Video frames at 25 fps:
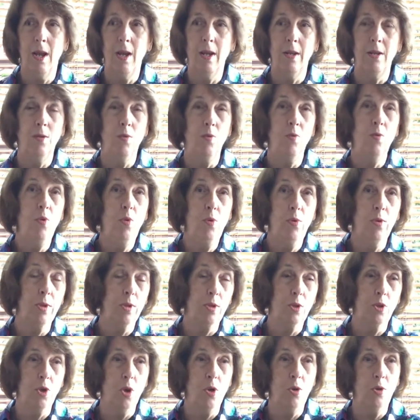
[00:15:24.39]
And
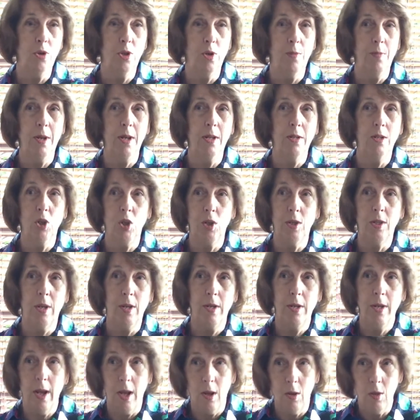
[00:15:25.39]
Ruth turned to me and she
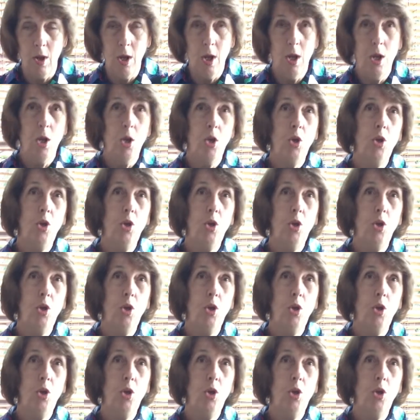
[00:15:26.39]
said, now,